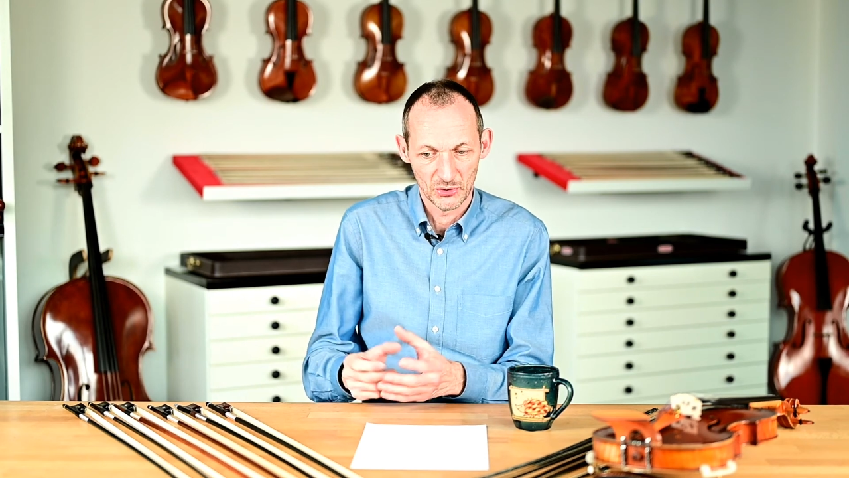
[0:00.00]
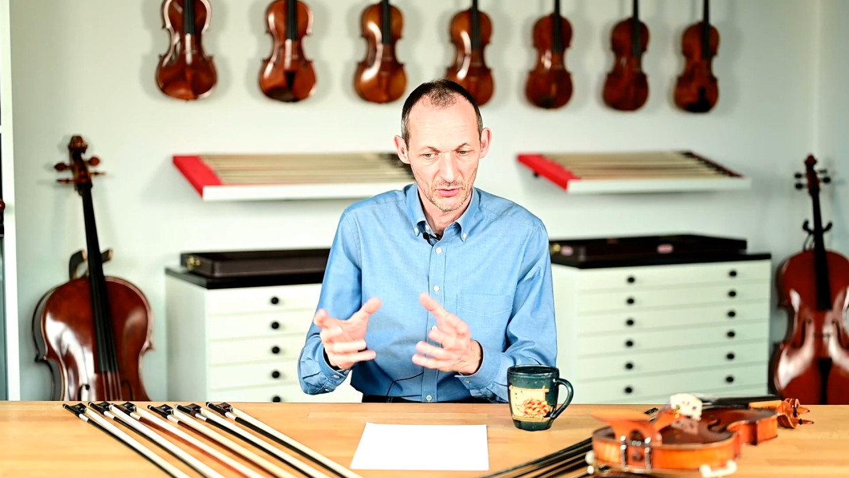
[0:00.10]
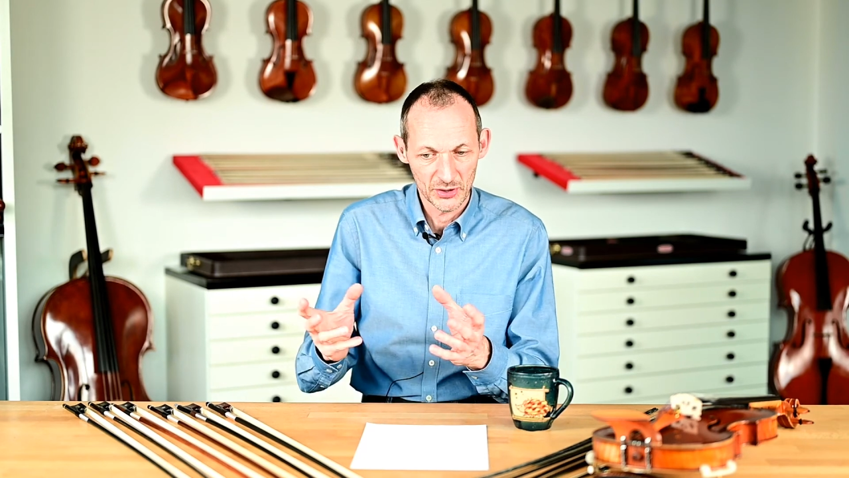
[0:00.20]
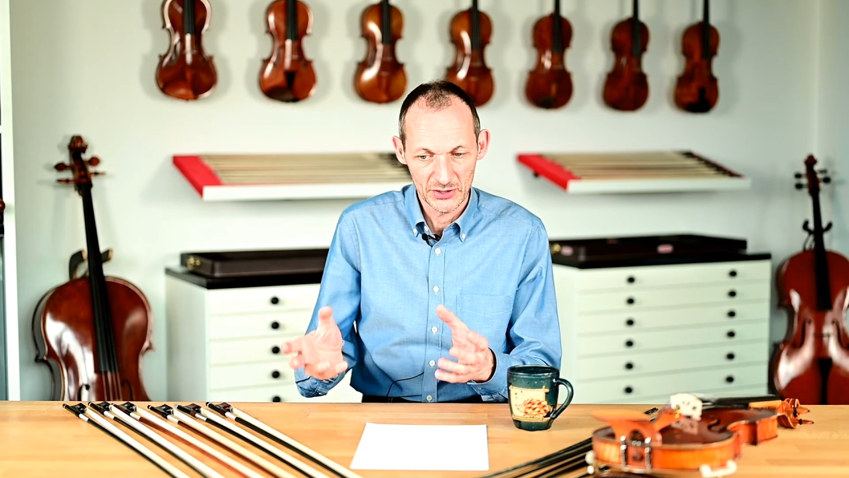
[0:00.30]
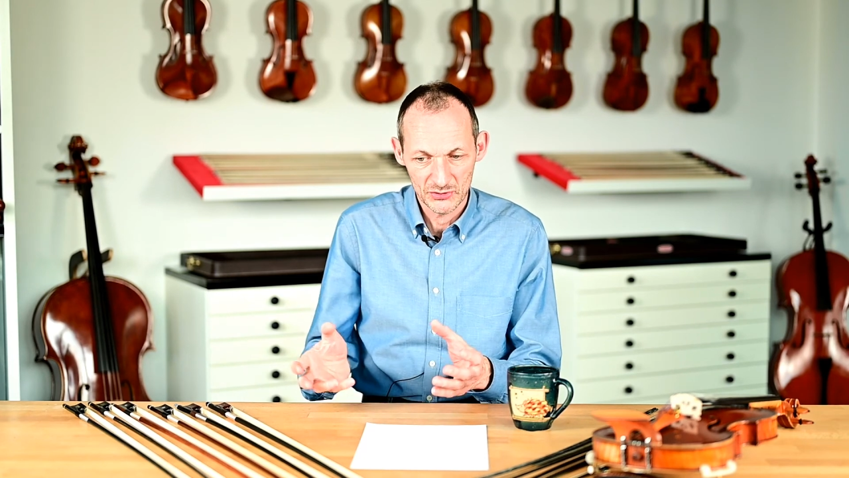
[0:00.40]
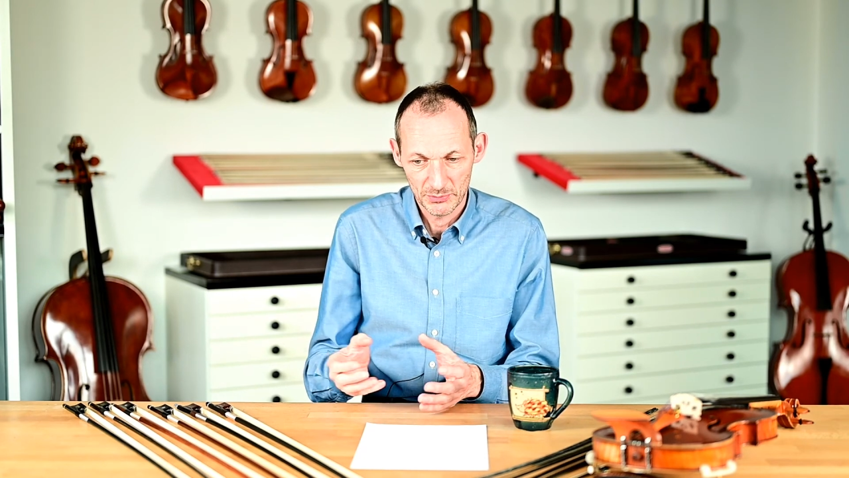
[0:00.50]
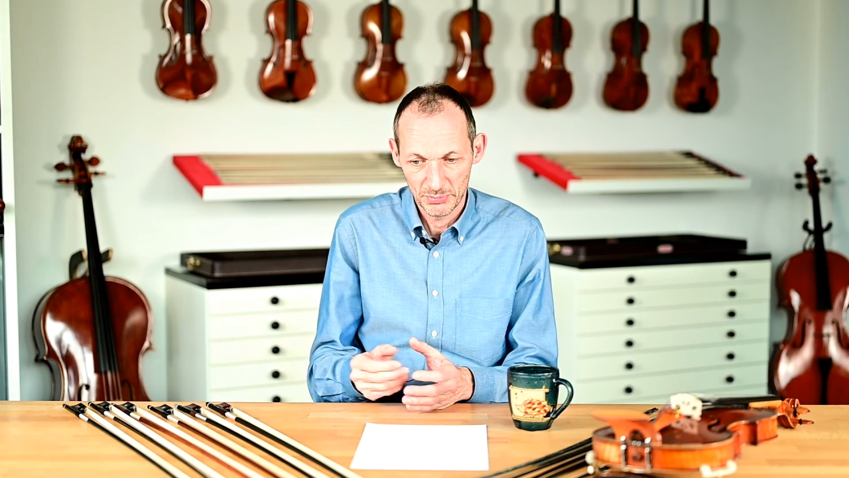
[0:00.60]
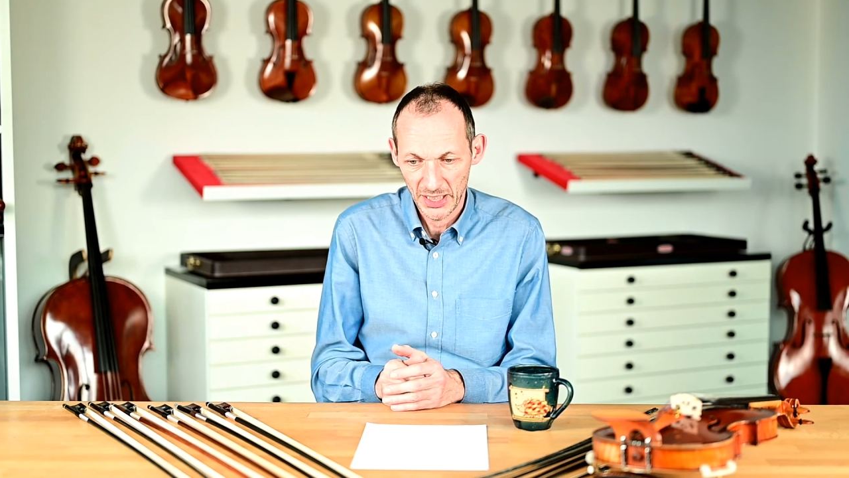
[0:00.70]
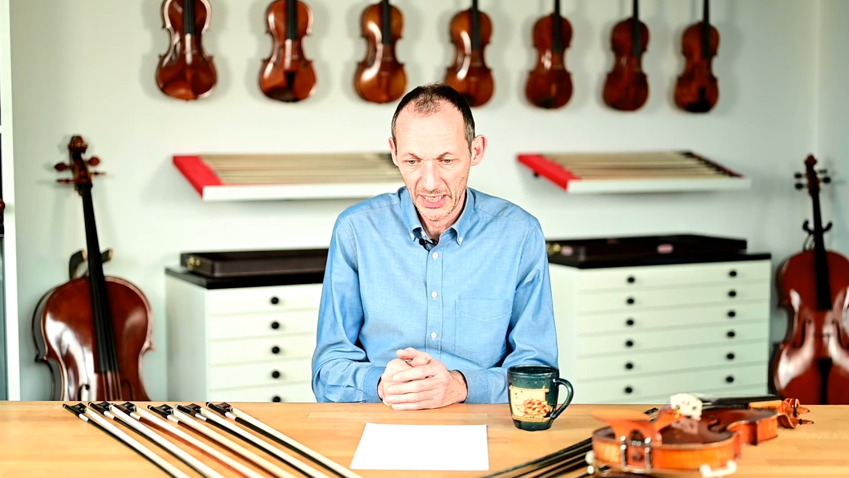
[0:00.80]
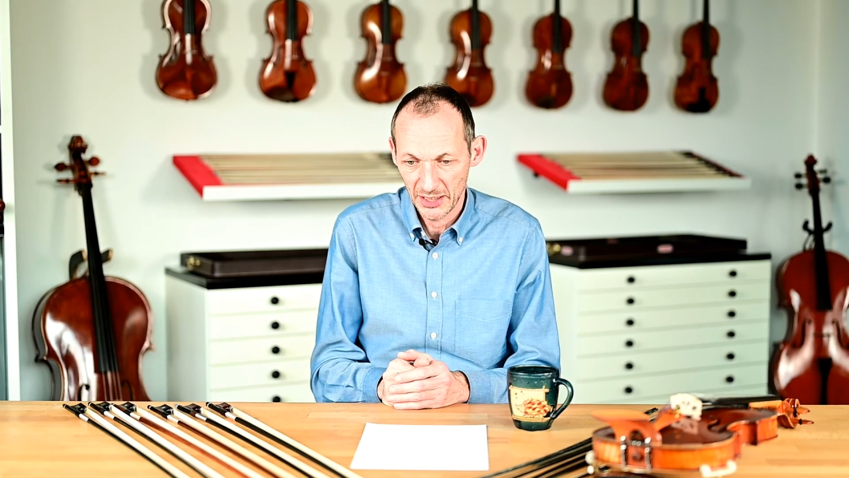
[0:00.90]
orchestra
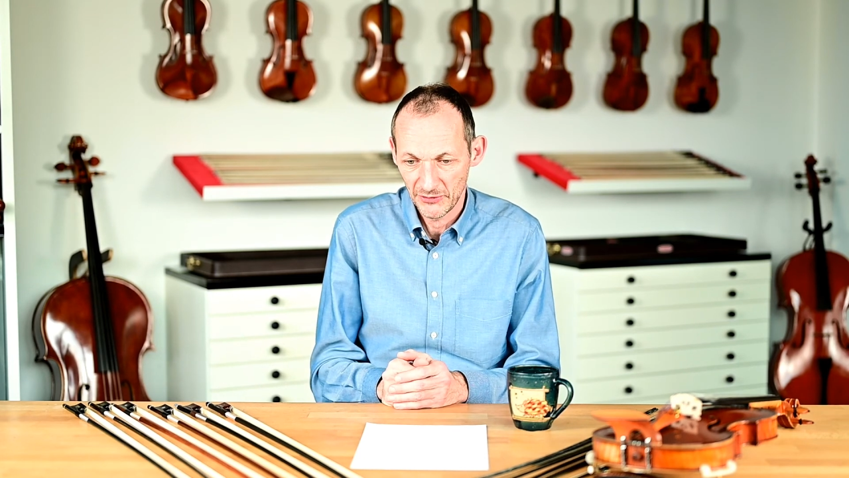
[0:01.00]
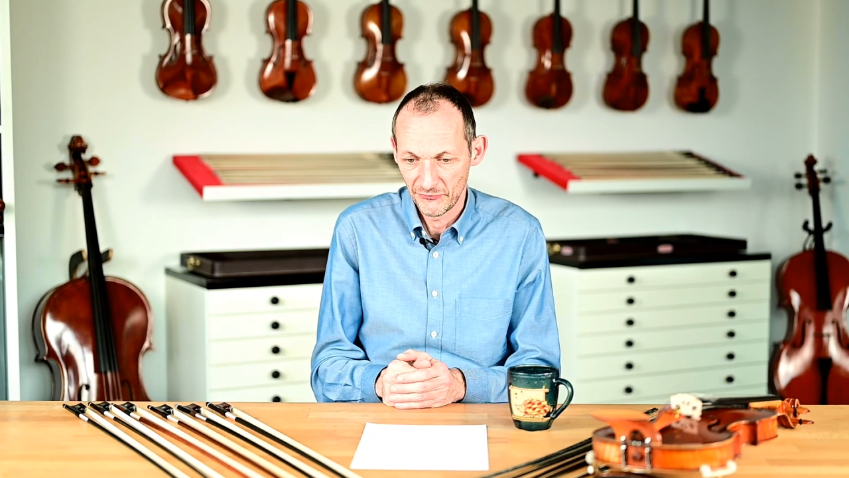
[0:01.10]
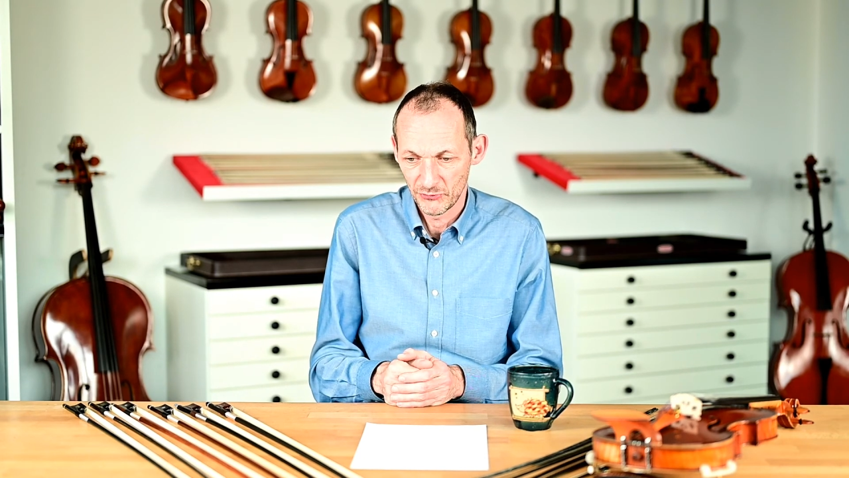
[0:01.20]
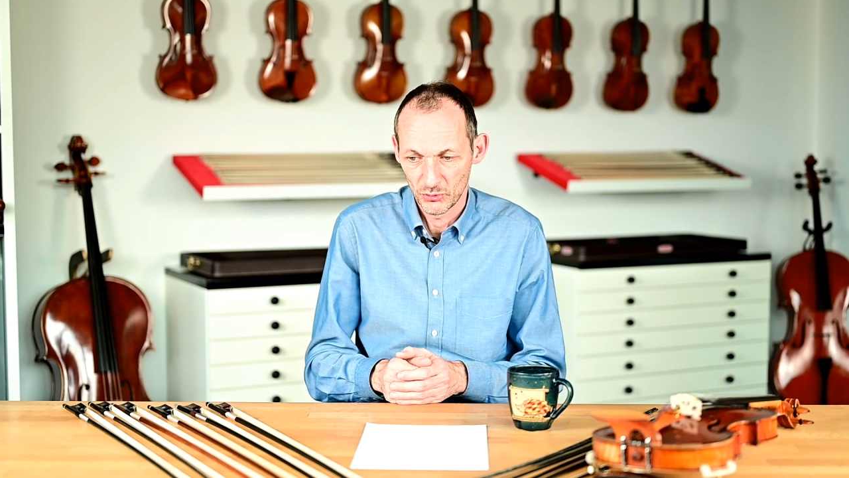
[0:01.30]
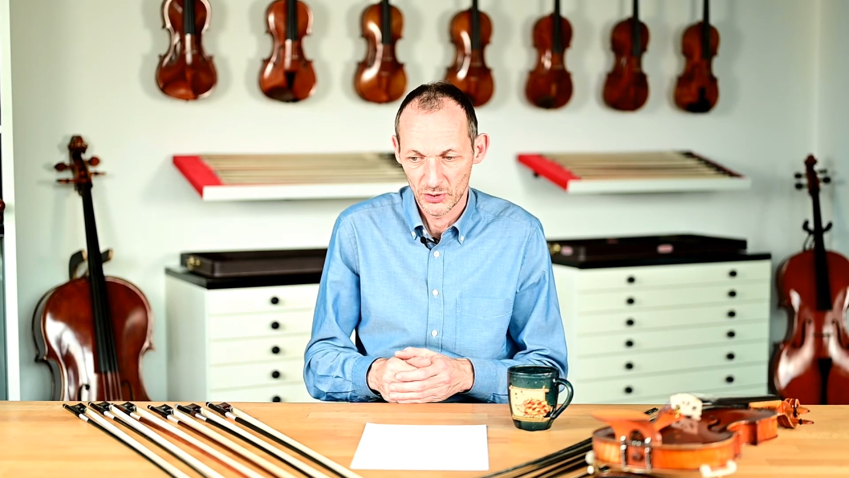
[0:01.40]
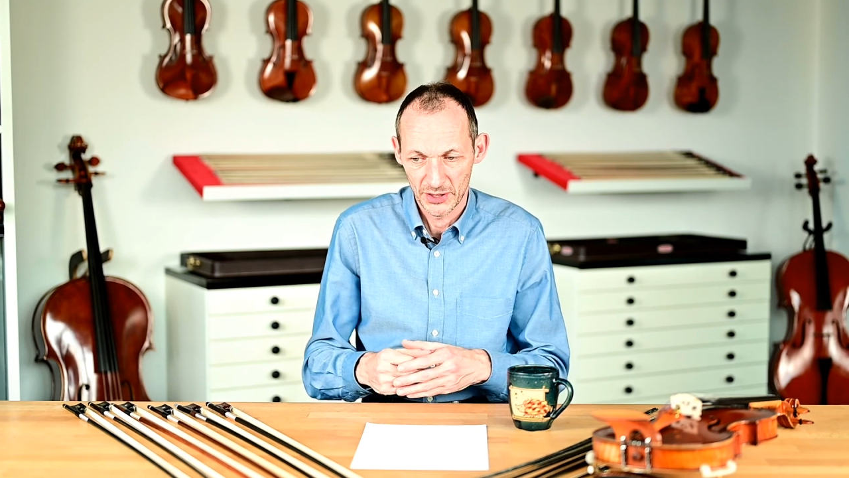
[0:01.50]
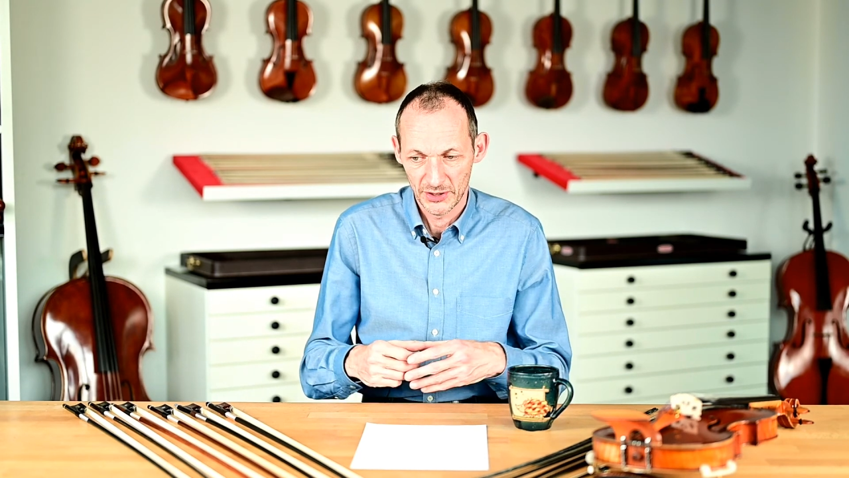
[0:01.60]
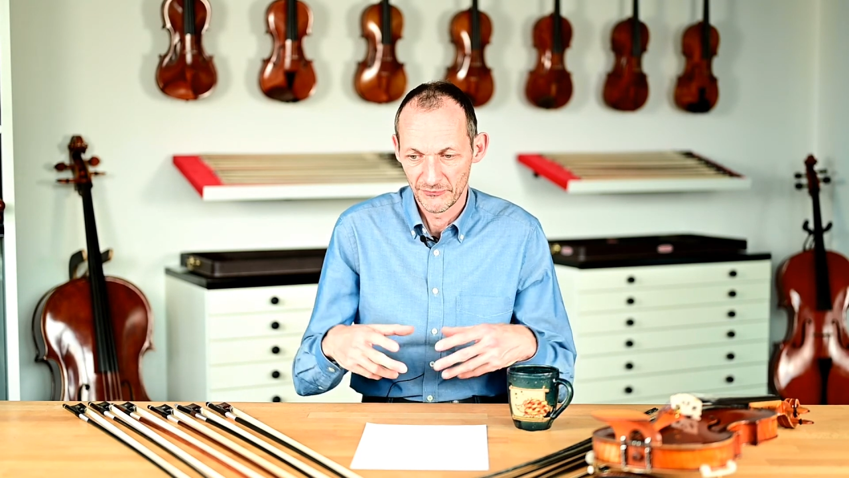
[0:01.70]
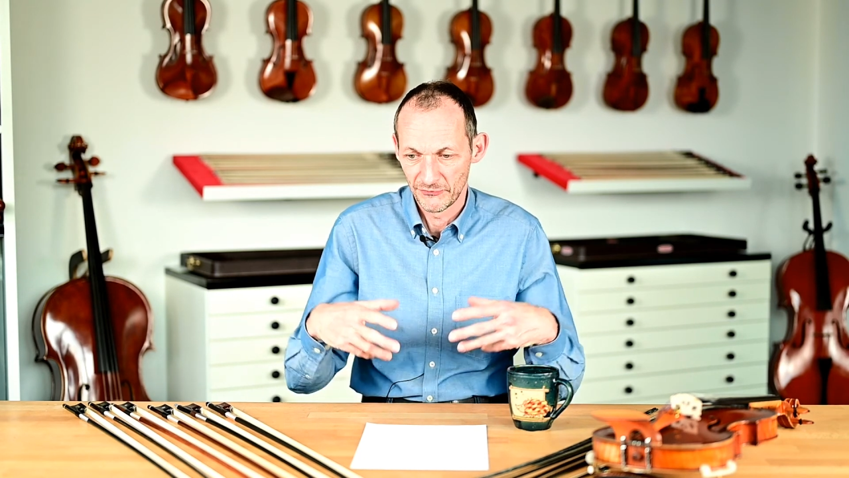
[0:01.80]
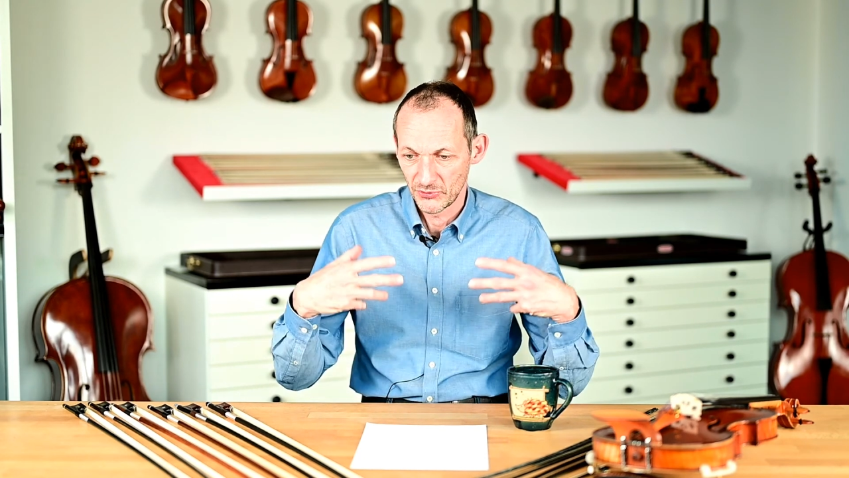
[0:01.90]
player, for